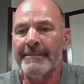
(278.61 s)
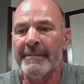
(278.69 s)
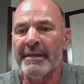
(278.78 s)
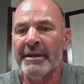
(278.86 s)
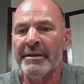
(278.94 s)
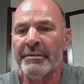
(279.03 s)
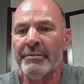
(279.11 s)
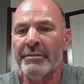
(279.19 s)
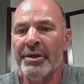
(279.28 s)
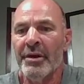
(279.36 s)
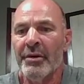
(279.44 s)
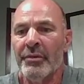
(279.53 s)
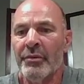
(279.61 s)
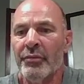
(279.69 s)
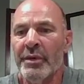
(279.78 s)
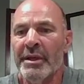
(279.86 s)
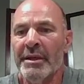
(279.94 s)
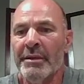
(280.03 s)
And
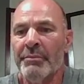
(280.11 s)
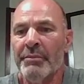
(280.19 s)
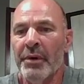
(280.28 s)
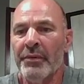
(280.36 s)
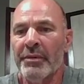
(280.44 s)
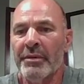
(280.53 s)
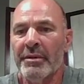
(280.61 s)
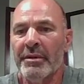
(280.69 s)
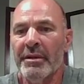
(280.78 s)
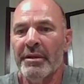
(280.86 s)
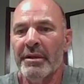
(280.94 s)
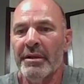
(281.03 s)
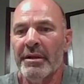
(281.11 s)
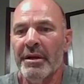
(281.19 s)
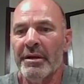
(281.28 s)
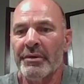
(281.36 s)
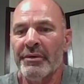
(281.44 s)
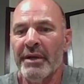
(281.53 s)
we both
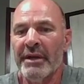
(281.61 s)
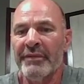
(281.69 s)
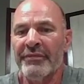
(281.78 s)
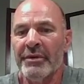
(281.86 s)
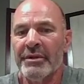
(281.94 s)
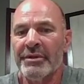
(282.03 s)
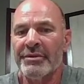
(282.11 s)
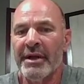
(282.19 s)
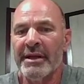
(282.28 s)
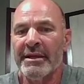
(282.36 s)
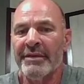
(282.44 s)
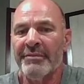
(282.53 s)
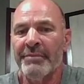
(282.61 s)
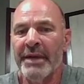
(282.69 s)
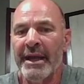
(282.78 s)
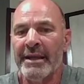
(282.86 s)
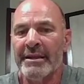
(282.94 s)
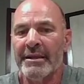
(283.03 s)
are grateful and try and give back.